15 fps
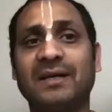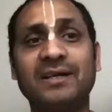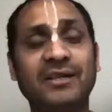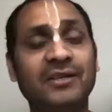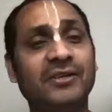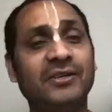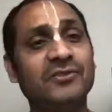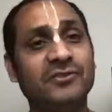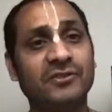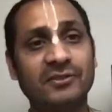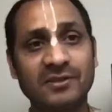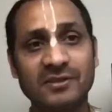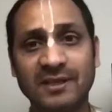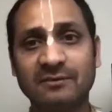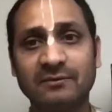eating each
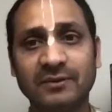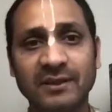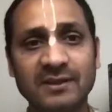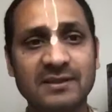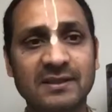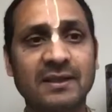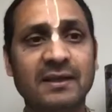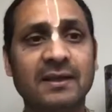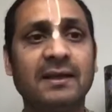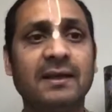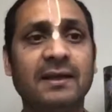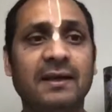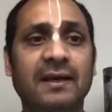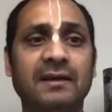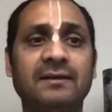other's kind of things.
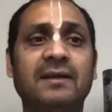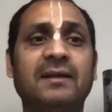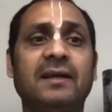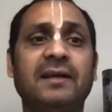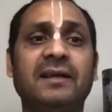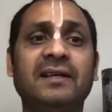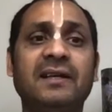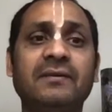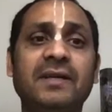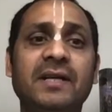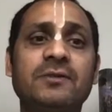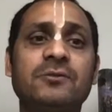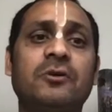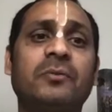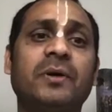And then the
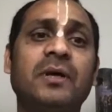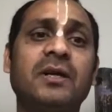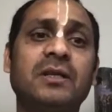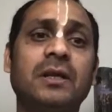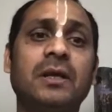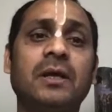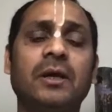inhabitants of earth,